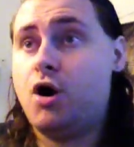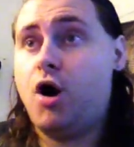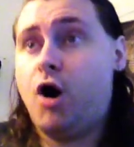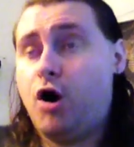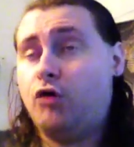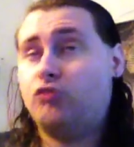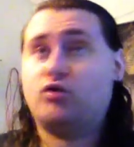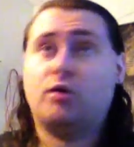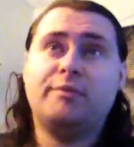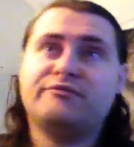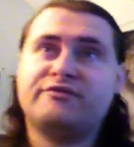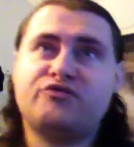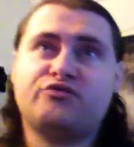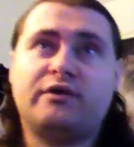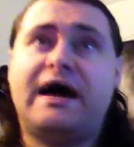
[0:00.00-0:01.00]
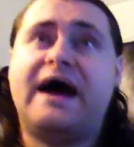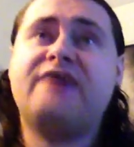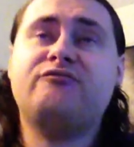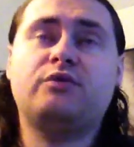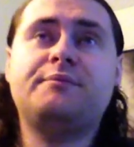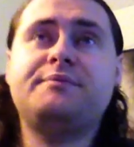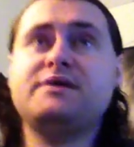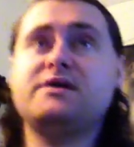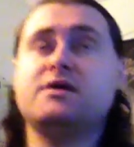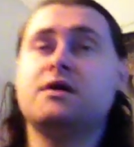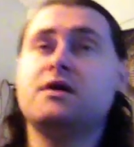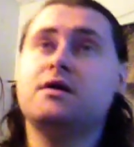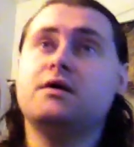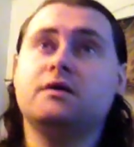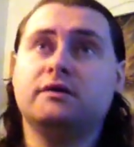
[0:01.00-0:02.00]
all Roman Reigns would have would be
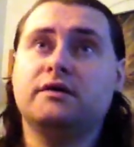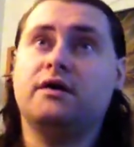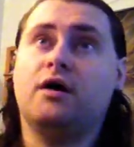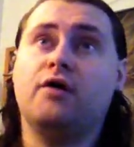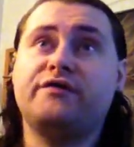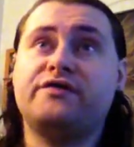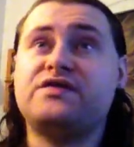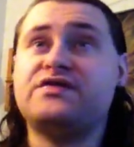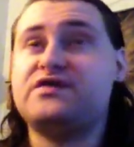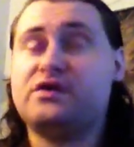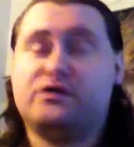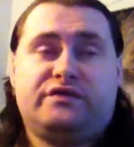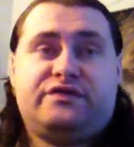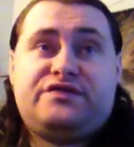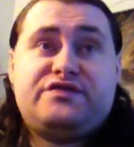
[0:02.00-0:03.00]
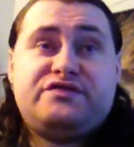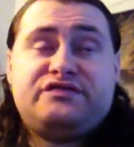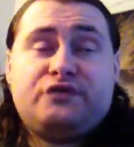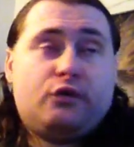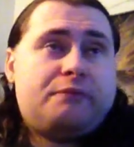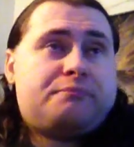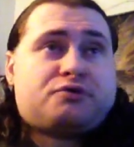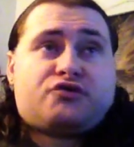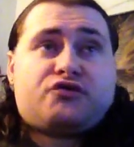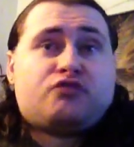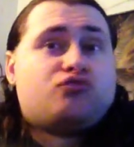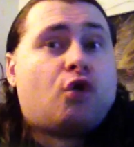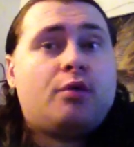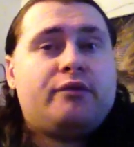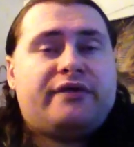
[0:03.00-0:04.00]
the the, the only
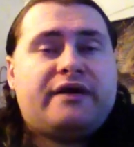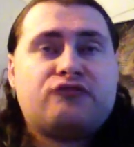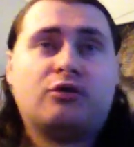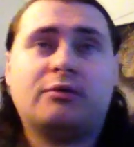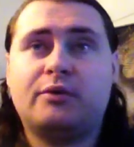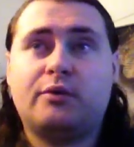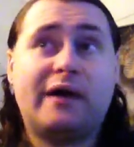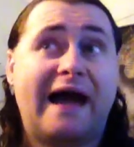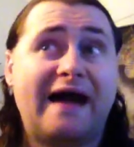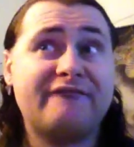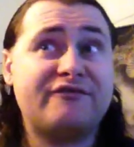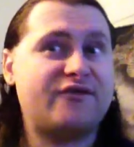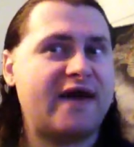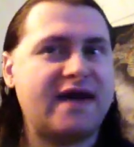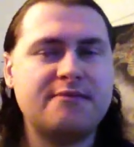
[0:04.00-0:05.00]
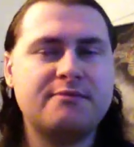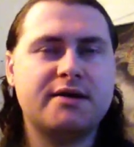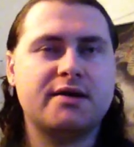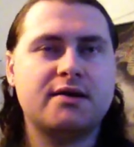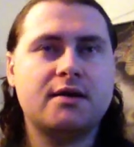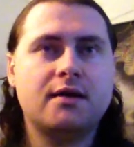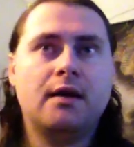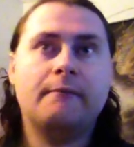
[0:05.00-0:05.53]
person Roman, that Roman would have is Heyman.